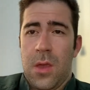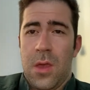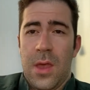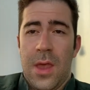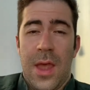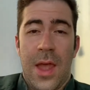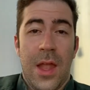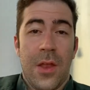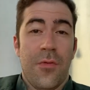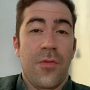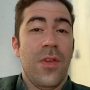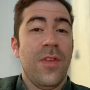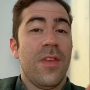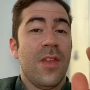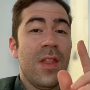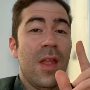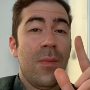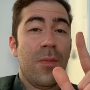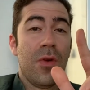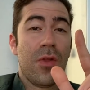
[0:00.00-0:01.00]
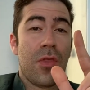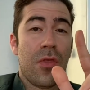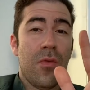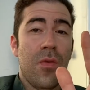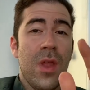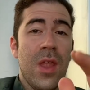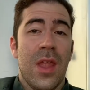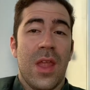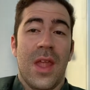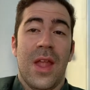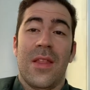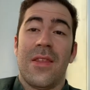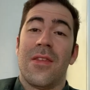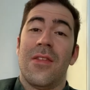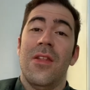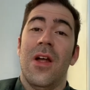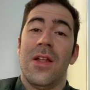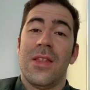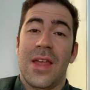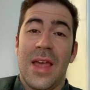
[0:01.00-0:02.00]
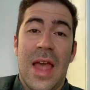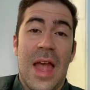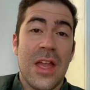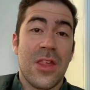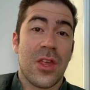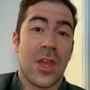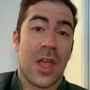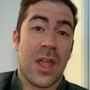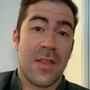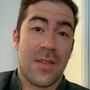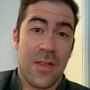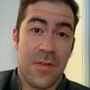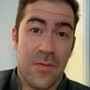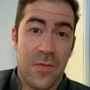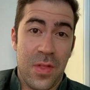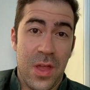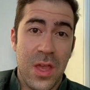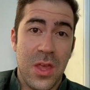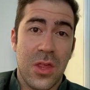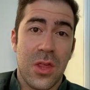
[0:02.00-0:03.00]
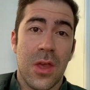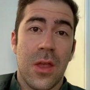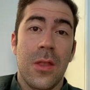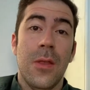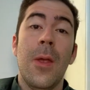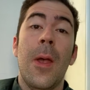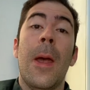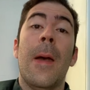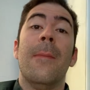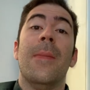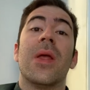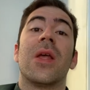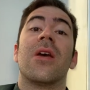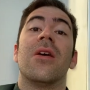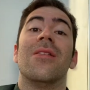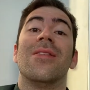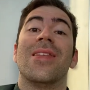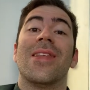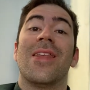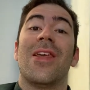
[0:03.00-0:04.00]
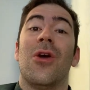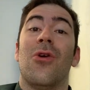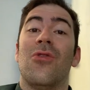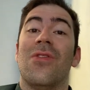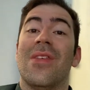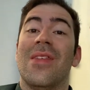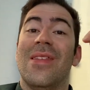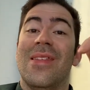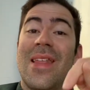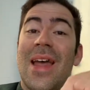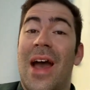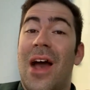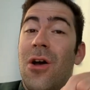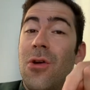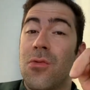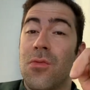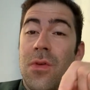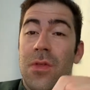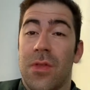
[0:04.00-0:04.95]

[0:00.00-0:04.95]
And reason number 3, it's not a hedge against inflation because it goes down with